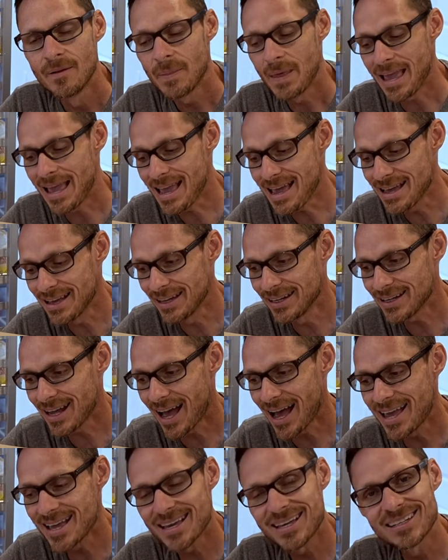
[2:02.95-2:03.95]
And
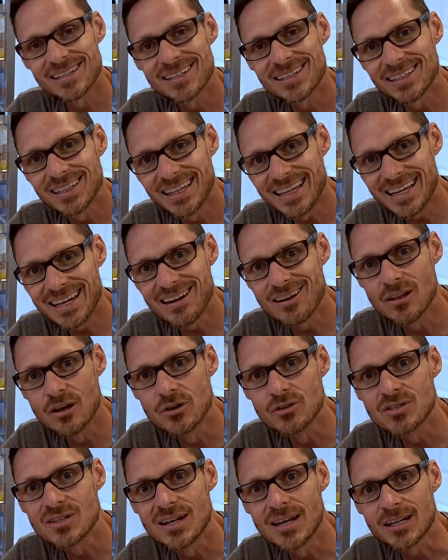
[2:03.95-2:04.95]
I can clean
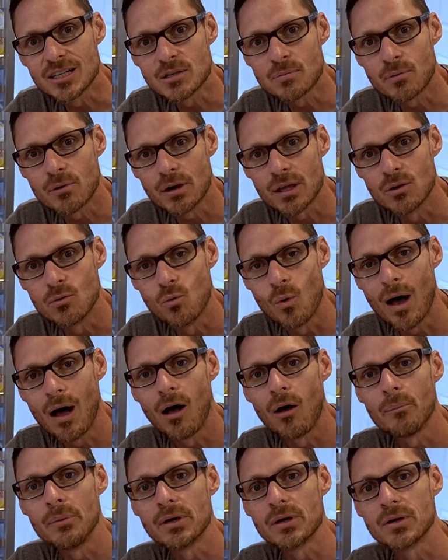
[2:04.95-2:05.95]
those nicks pretty
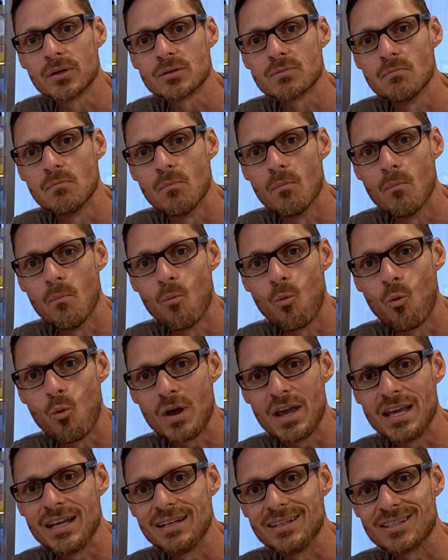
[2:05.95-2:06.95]
well because
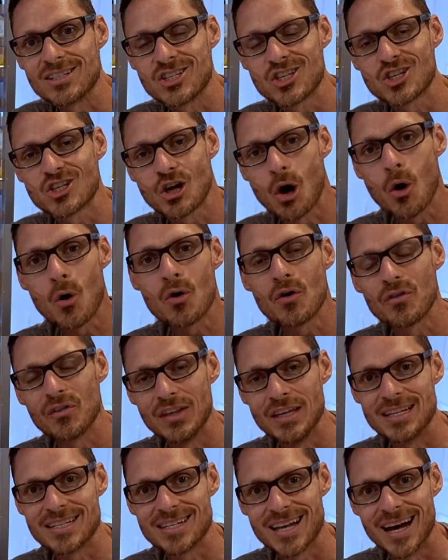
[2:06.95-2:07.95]
we soak
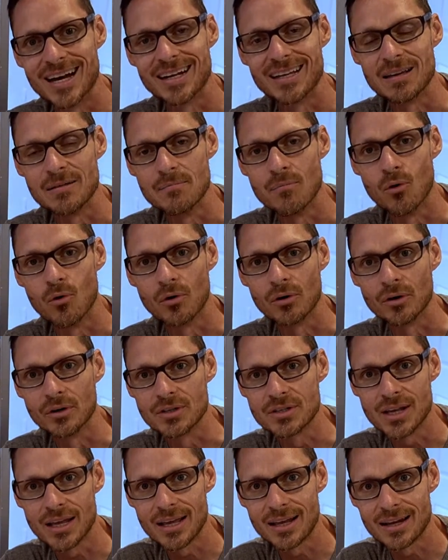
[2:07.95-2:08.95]
these cutting
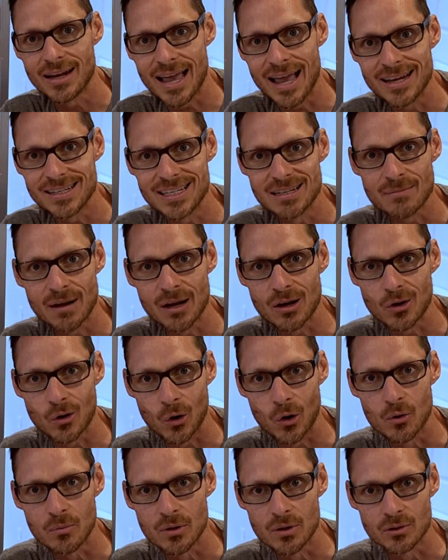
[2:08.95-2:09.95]
boards in
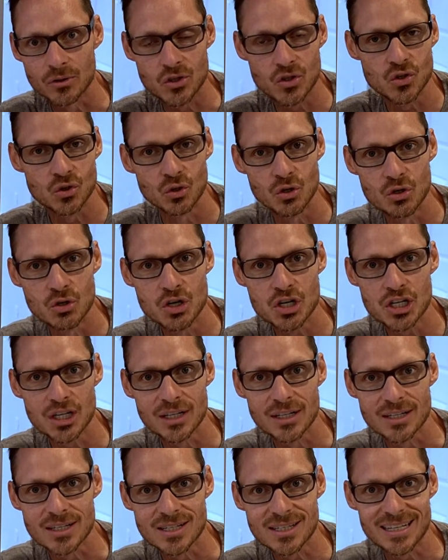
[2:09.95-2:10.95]
antimicrobial
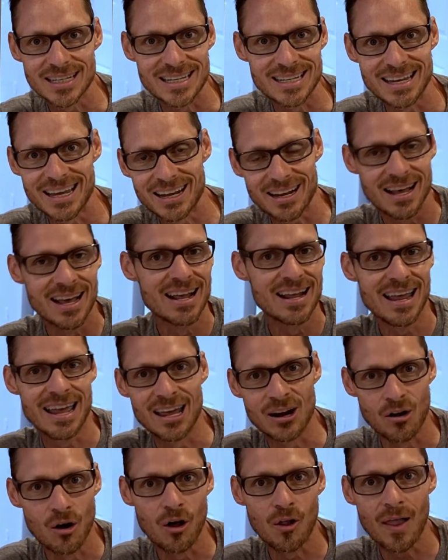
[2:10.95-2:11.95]
solutions to get
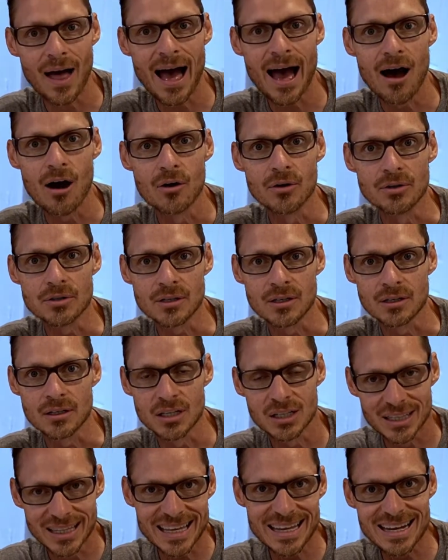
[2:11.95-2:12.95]
it all out and
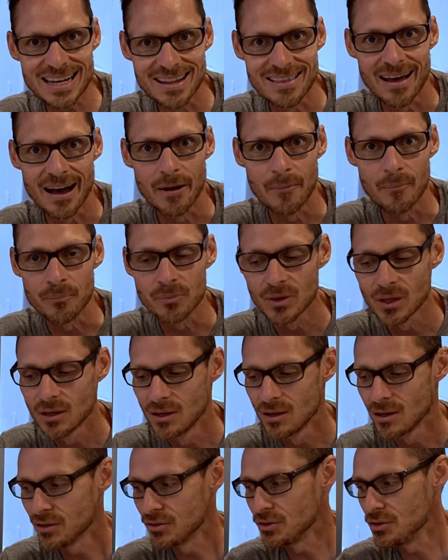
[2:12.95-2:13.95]
clean them.
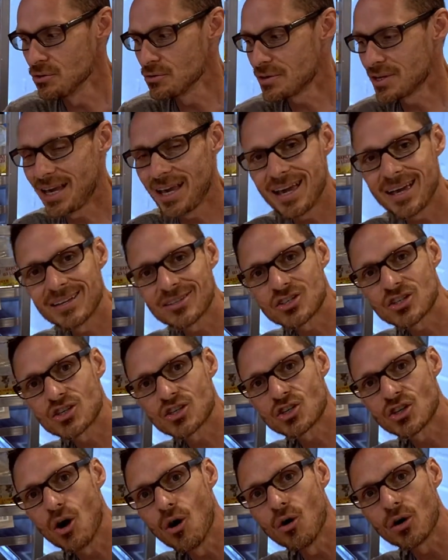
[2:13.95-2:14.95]
You can't
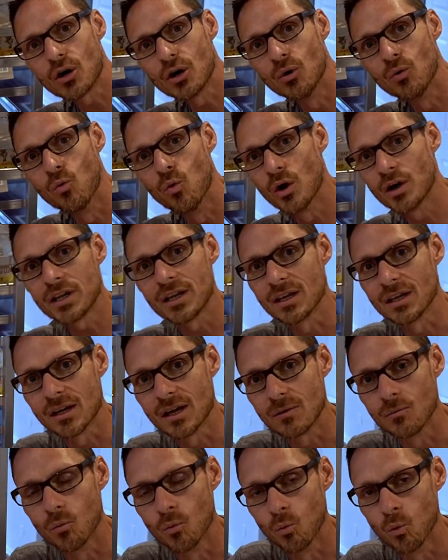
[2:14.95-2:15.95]
soak a
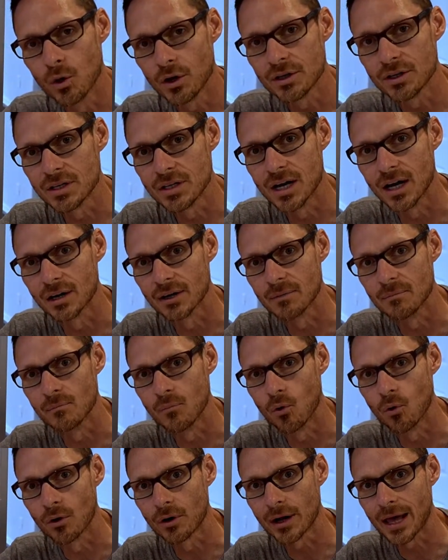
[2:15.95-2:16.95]
wooden cutting
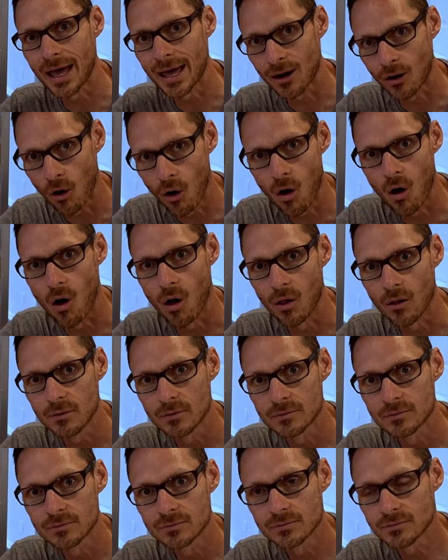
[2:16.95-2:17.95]
board at
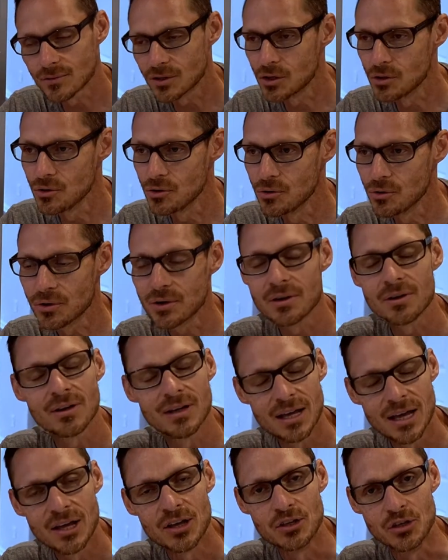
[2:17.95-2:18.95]
all. You
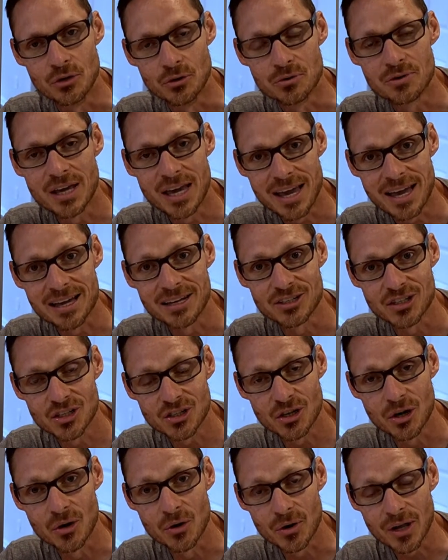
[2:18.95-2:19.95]
can't
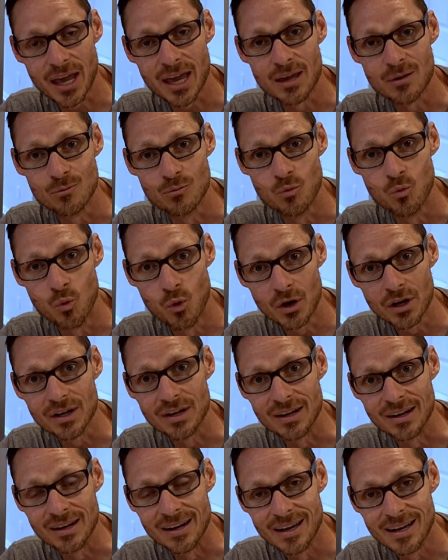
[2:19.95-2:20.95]
soak a
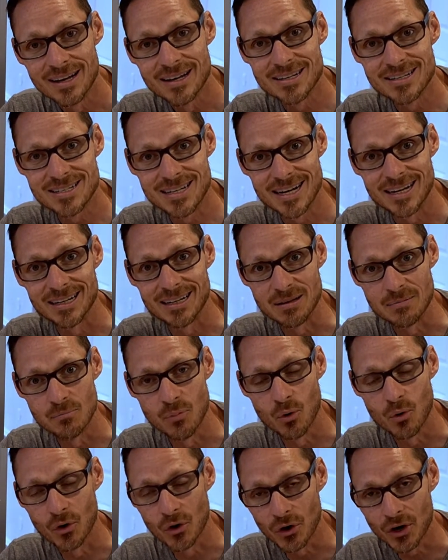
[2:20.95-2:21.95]
wooden cutting
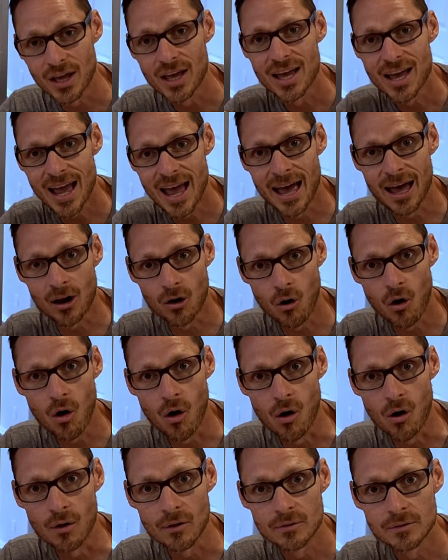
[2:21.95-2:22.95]
board at
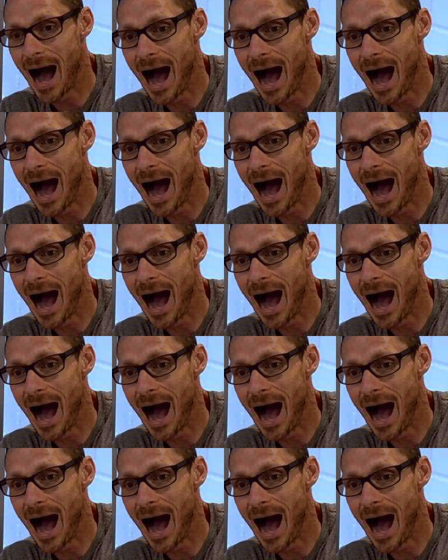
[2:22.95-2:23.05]
all.